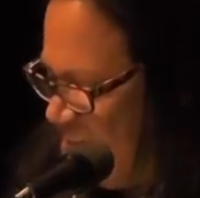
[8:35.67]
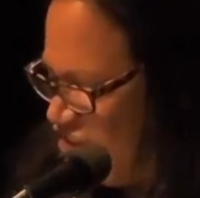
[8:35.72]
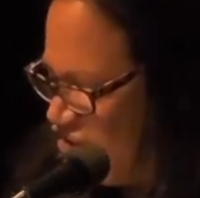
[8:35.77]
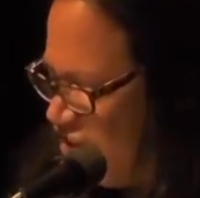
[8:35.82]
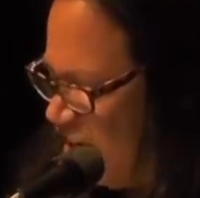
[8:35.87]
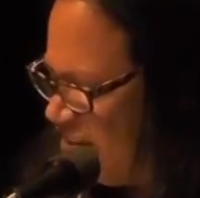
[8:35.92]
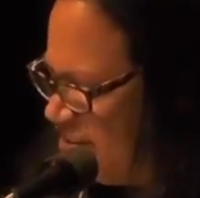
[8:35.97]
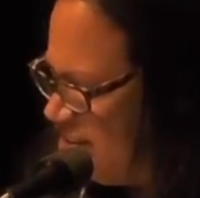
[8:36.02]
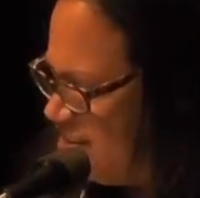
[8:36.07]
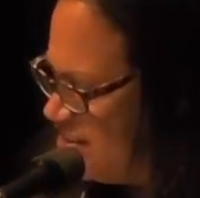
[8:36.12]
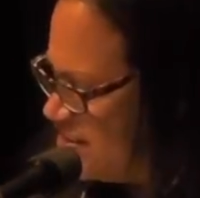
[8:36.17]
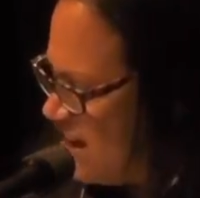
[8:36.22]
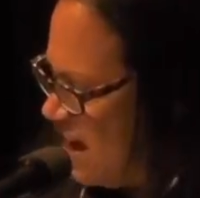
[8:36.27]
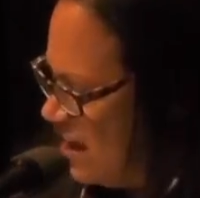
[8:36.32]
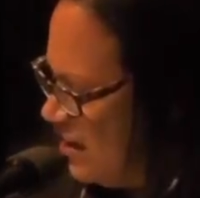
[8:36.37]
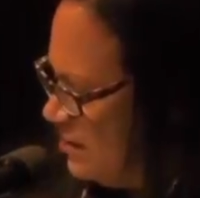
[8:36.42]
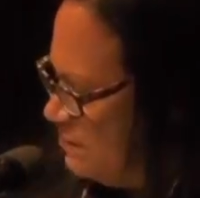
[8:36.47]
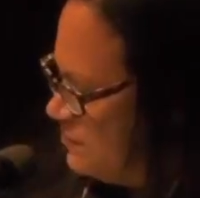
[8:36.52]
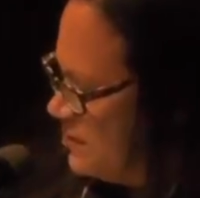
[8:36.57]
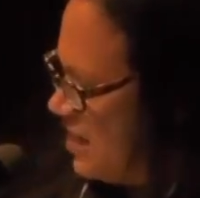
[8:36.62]
Johnson's
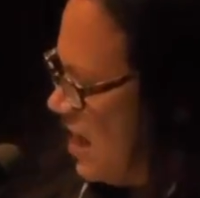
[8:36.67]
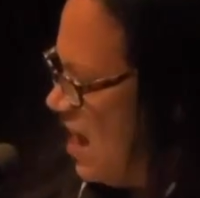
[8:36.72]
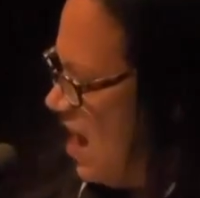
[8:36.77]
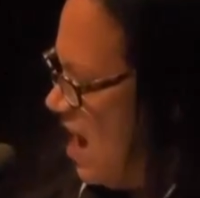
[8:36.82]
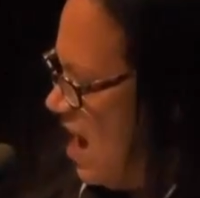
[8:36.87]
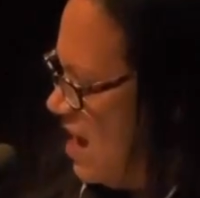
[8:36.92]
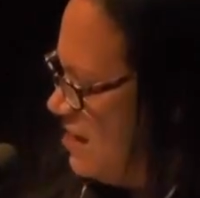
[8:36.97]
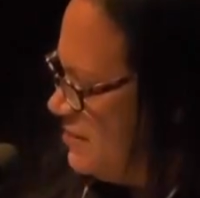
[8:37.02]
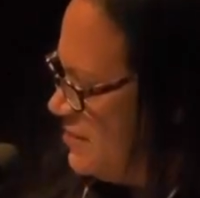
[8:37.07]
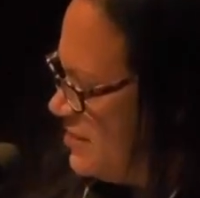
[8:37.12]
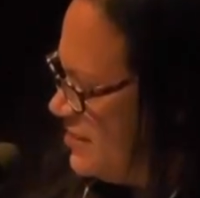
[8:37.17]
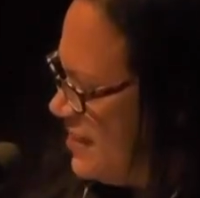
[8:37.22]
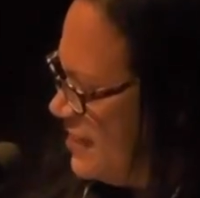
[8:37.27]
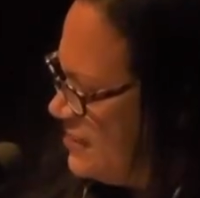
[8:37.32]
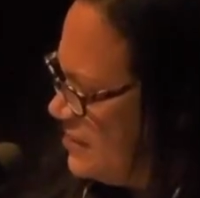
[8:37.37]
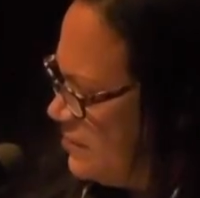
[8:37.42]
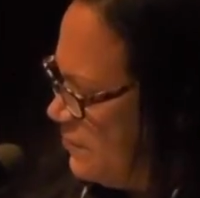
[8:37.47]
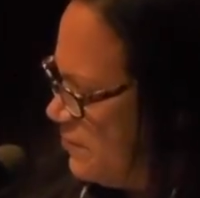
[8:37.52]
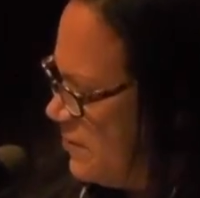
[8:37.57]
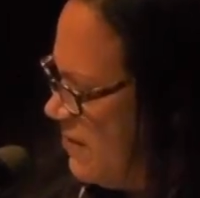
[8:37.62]
columns
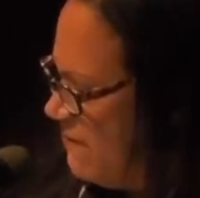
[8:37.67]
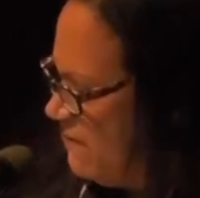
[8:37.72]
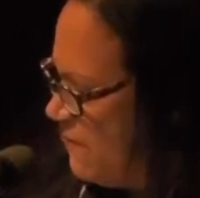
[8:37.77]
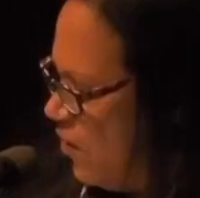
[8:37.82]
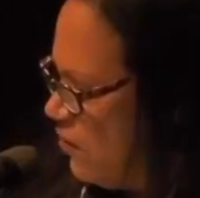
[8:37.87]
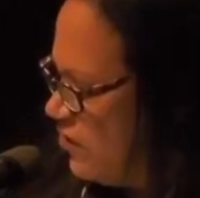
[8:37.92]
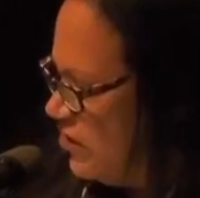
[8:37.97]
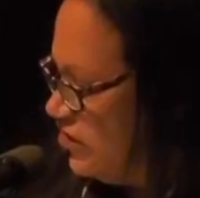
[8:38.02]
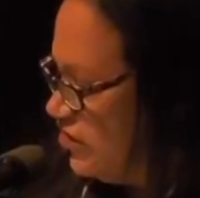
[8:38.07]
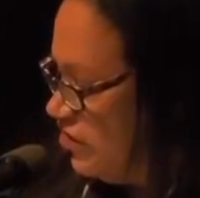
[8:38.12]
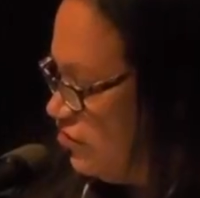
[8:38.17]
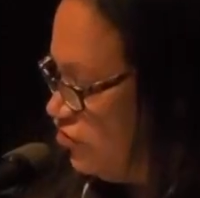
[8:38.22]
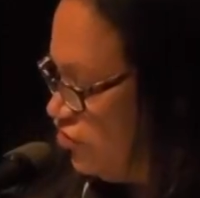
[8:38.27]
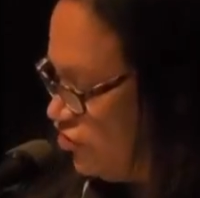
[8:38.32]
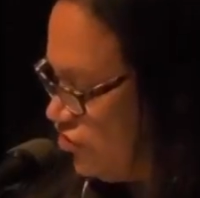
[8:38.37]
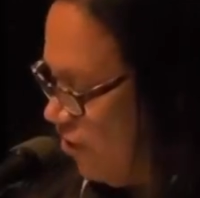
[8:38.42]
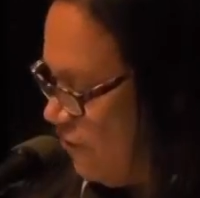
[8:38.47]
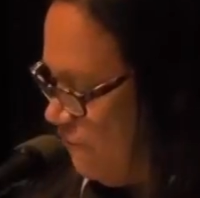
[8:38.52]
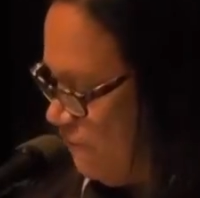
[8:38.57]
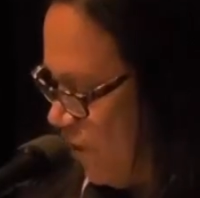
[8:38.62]
ostensibly focused on
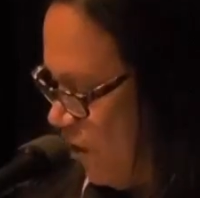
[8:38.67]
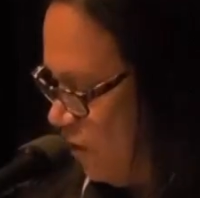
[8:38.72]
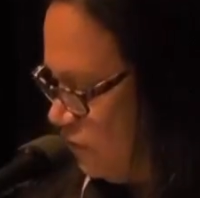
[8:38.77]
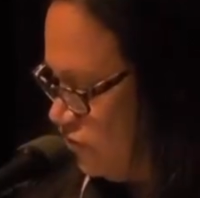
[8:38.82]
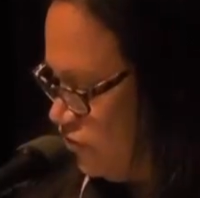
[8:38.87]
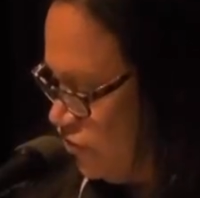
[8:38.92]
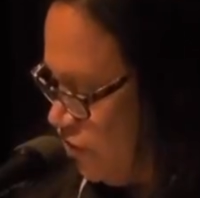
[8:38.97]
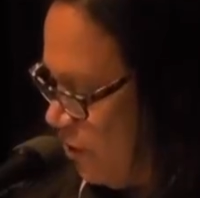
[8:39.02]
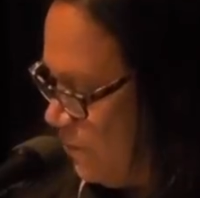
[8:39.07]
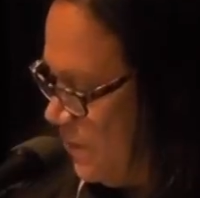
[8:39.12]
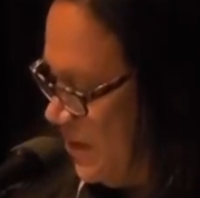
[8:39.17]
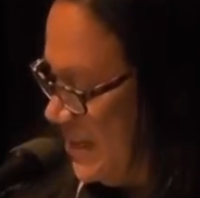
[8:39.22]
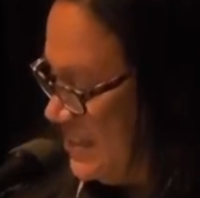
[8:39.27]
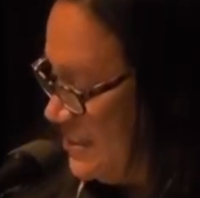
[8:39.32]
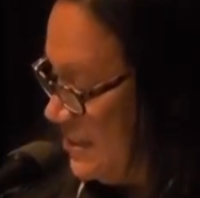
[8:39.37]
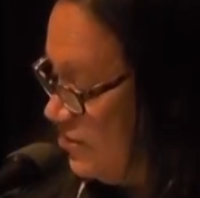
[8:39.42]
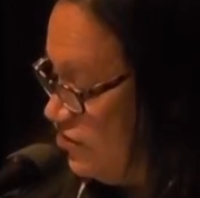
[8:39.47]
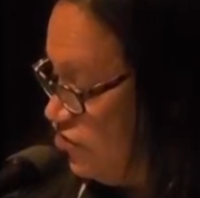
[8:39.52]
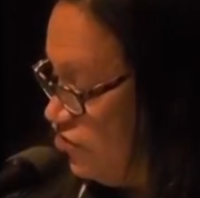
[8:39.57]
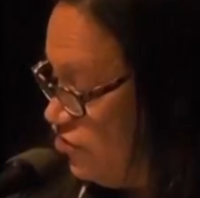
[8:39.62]
show folk,
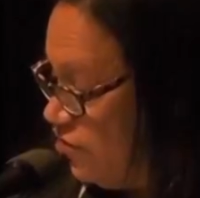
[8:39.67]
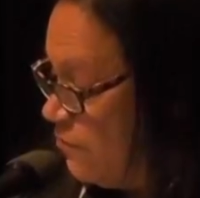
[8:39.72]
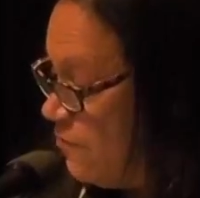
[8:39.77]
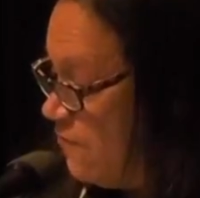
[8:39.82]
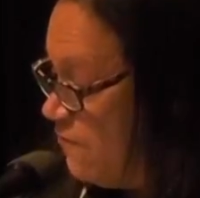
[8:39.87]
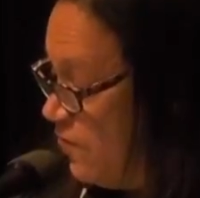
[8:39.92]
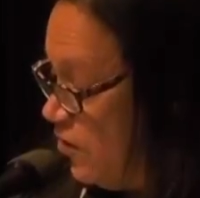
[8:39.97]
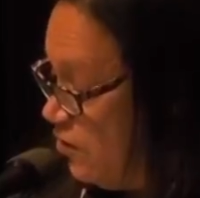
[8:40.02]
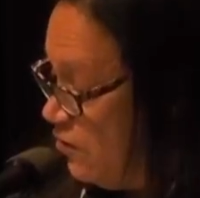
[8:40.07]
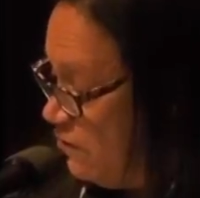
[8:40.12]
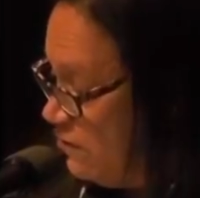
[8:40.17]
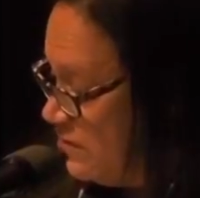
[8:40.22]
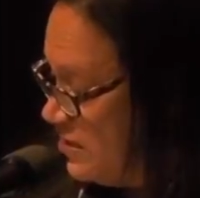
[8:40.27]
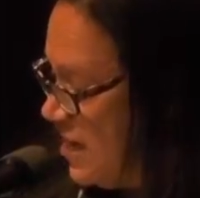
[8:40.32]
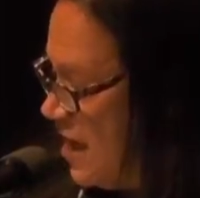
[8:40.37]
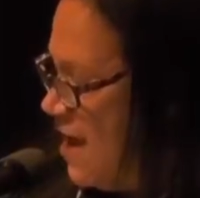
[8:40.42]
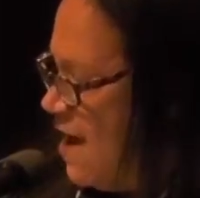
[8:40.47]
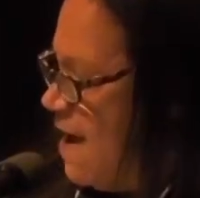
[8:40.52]
showbiz, and show reviews,